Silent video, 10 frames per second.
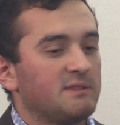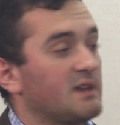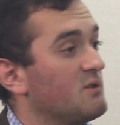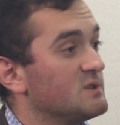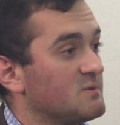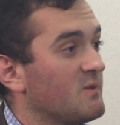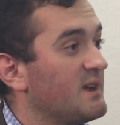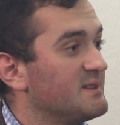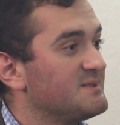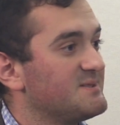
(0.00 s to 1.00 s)
think I was
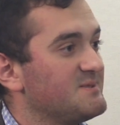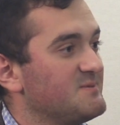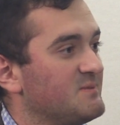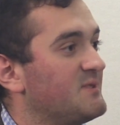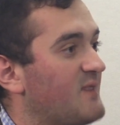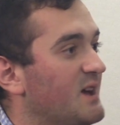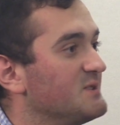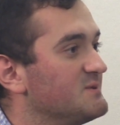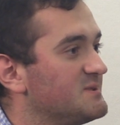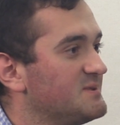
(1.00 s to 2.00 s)
raised with the
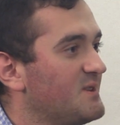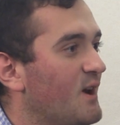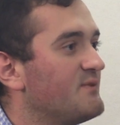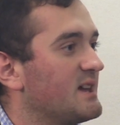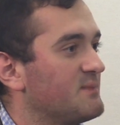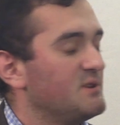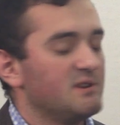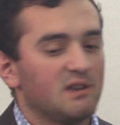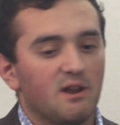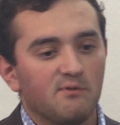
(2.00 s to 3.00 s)
values of that
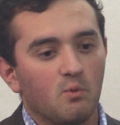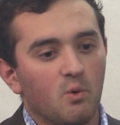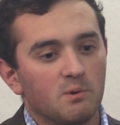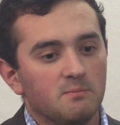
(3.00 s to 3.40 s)
community and of the ward.